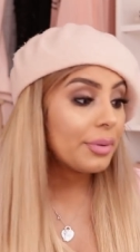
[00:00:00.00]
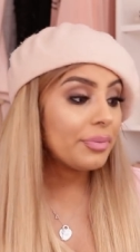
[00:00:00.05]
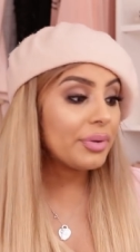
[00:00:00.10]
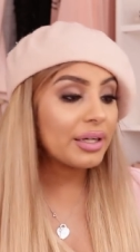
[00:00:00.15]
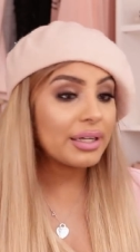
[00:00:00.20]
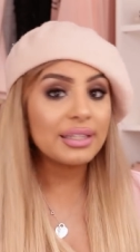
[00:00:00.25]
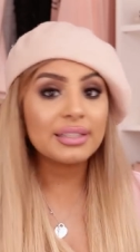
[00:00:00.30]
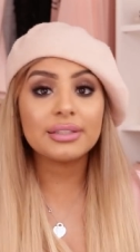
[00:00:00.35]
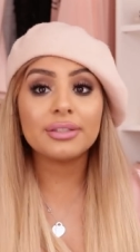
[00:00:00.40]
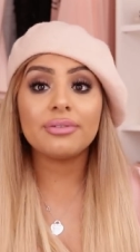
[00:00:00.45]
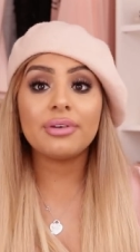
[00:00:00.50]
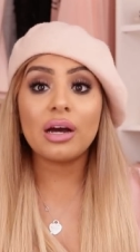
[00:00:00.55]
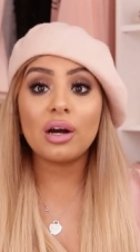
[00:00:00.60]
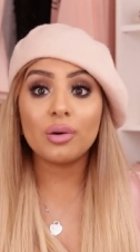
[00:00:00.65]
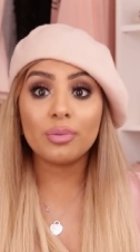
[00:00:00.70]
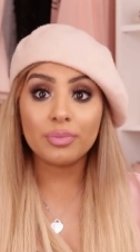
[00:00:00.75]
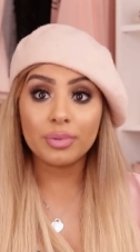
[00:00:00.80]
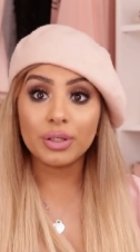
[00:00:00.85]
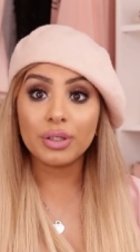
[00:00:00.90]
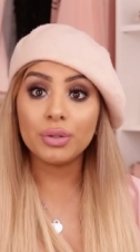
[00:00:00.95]
because of
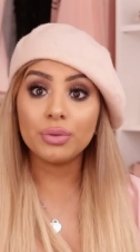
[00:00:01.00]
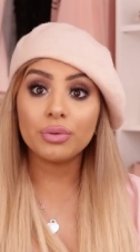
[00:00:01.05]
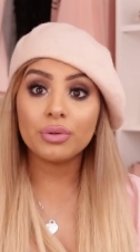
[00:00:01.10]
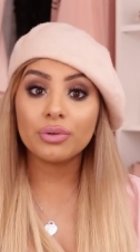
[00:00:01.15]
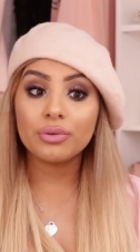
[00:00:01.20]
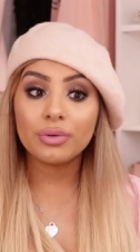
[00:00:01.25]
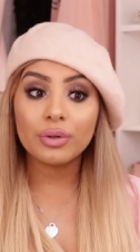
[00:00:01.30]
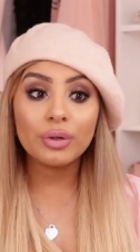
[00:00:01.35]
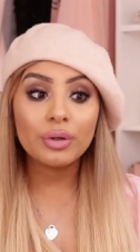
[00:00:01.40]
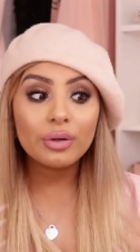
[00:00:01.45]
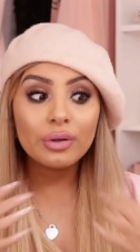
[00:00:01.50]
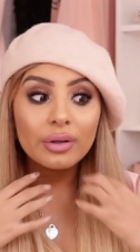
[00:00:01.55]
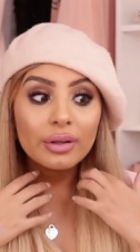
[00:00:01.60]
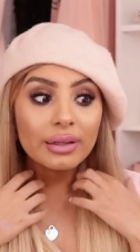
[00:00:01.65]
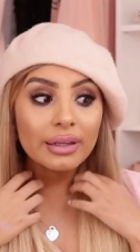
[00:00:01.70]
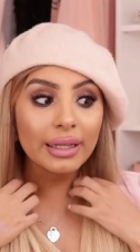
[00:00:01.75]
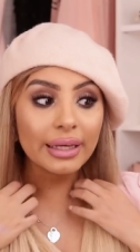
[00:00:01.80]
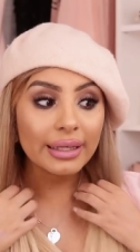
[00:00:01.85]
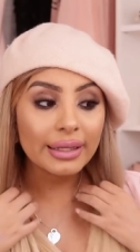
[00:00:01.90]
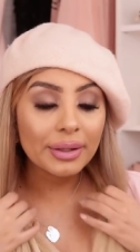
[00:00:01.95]
how
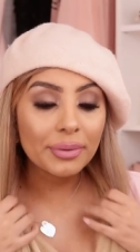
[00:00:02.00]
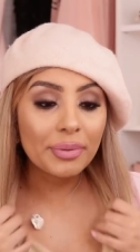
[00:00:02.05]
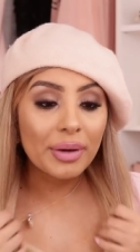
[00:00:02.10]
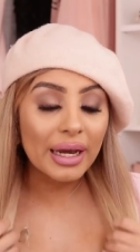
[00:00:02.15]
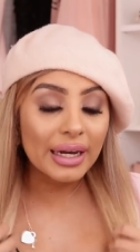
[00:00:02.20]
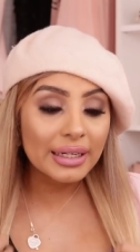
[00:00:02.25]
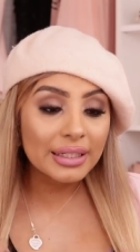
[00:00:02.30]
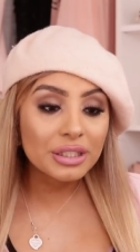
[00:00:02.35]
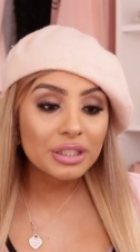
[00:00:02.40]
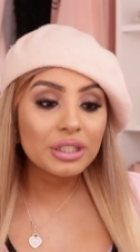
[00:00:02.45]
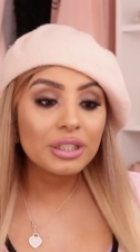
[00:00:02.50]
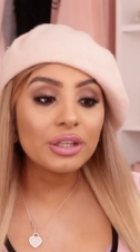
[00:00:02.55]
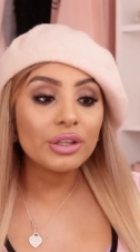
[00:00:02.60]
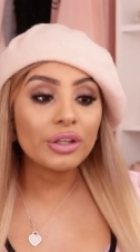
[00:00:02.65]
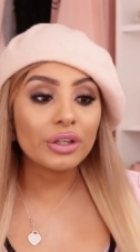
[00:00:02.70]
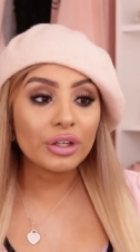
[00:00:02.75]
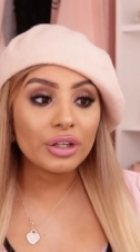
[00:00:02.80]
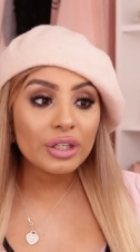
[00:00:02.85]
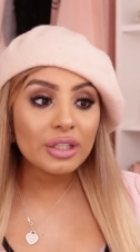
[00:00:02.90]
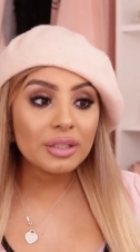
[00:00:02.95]
beautiful like the packaging
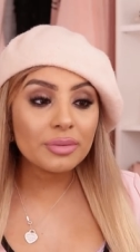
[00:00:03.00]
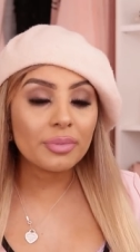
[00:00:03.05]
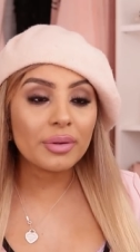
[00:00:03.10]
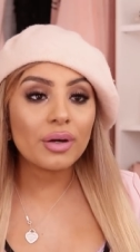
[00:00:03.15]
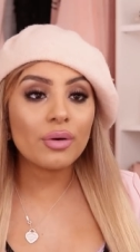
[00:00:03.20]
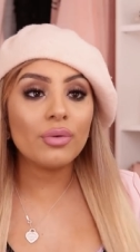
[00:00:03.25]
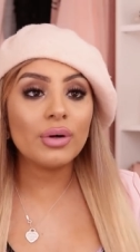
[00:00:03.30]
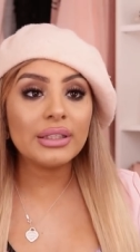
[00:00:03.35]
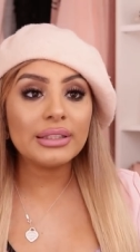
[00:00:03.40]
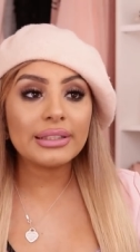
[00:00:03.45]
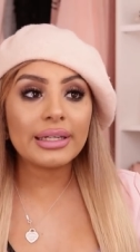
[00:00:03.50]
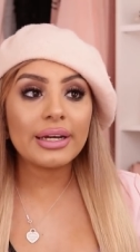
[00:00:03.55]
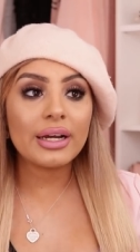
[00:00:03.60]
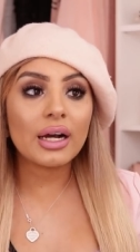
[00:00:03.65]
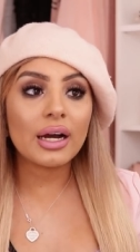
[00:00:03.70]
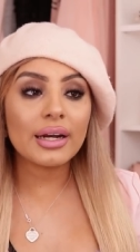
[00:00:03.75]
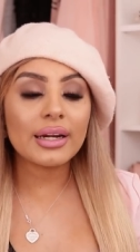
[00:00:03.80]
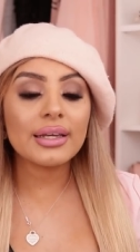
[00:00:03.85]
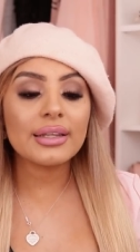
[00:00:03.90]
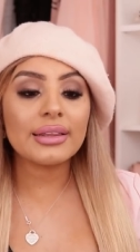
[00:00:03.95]
looked but once I
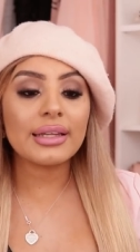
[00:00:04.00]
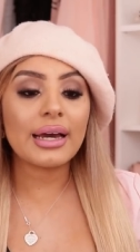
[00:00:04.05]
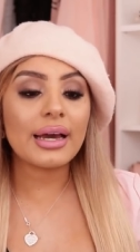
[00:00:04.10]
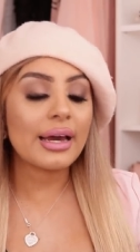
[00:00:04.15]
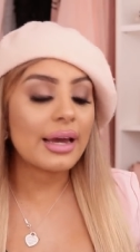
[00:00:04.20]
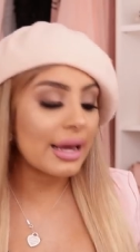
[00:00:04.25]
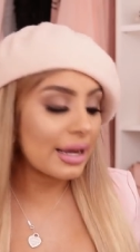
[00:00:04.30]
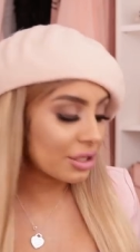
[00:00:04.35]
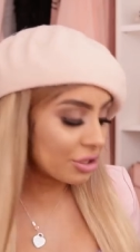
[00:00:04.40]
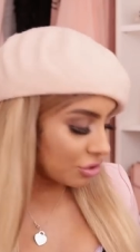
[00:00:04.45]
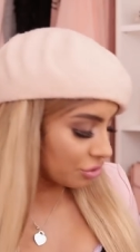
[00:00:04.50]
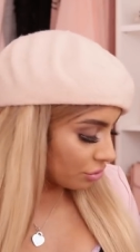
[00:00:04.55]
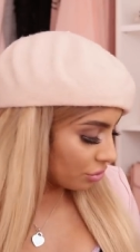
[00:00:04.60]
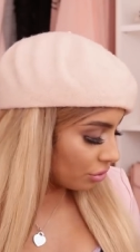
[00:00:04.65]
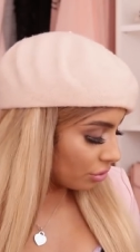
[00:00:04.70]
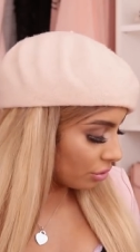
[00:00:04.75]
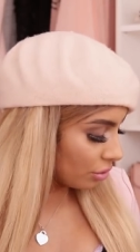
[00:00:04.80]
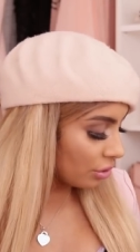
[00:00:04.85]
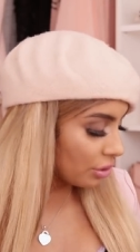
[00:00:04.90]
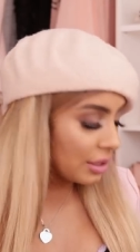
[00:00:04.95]
got it that
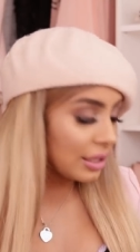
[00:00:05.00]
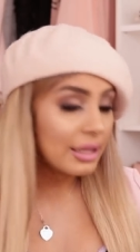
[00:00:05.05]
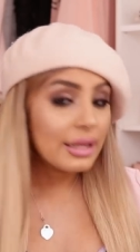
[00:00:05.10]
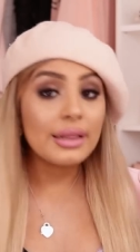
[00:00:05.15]
actual